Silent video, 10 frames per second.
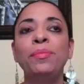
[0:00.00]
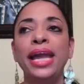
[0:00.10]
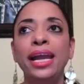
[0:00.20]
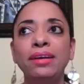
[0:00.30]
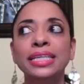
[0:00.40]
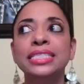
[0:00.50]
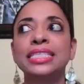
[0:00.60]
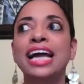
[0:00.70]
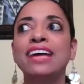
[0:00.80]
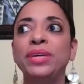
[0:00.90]

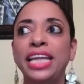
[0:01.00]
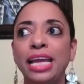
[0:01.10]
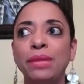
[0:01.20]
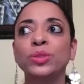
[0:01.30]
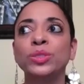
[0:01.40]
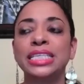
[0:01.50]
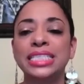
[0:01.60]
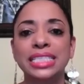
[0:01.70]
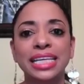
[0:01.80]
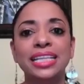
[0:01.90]
parents have been able
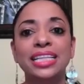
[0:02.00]
to see